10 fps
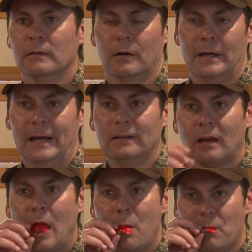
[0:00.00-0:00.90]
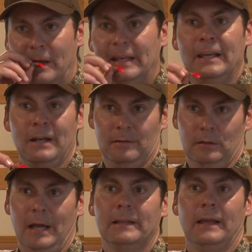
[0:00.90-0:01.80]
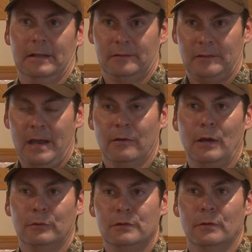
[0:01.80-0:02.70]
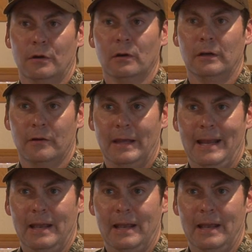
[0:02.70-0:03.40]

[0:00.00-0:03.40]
Okay? Again, like that sound I was doing earlier, that